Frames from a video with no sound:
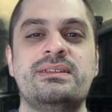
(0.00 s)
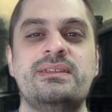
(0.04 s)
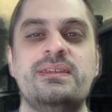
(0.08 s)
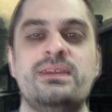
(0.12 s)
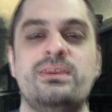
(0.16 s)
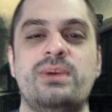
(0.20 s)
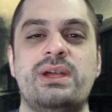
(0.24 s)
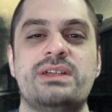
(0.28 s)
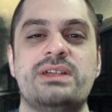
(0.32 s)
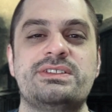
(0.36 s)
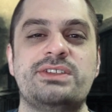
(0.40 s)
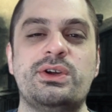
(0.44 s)

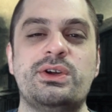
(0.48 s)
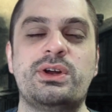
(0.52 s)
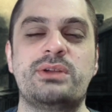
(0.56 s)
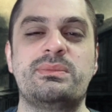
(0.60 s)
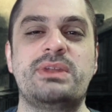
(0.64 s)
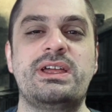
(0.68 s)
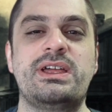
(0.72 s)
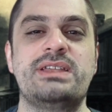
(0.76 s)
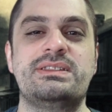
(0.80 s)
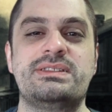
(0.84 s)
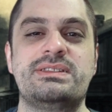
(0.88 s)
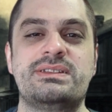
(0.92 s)
whereas the Autumn
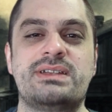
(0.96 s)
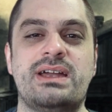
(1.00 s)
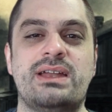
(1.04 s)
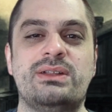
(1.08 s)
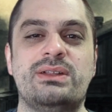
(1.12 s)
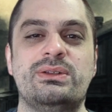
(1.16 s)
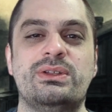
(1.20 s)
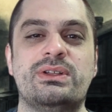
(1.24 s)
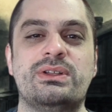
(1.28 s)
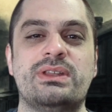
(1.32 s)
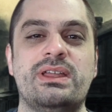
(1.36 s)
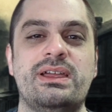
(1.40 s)
Knights kind of
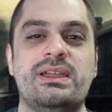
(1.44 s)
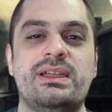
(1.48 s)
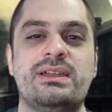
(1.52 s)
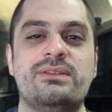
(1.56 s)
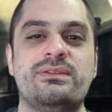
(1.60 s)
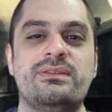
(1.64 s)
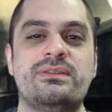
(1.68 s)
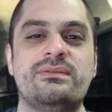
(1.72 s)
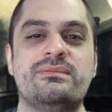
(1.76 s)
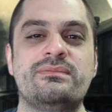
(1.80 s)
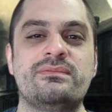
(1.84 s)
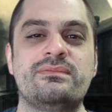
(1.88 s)
look like
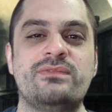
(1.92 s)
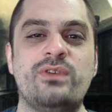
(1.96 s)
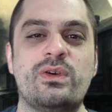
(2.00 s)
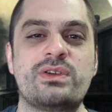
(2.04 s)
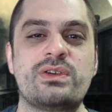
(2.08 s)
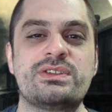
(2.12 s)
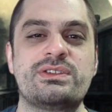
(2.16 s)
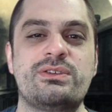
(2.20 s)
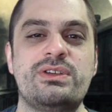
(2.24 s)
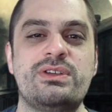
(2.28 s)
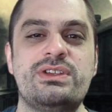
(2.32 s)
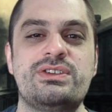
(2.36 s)

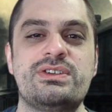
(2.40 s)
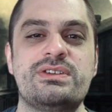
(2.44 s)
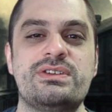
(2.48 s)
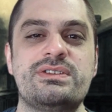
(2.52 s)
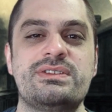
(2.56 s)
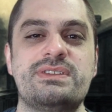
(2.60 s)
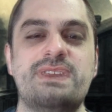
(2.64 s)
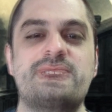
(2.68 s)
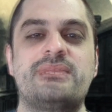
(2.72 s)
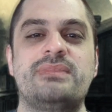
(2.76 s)
forest creatures.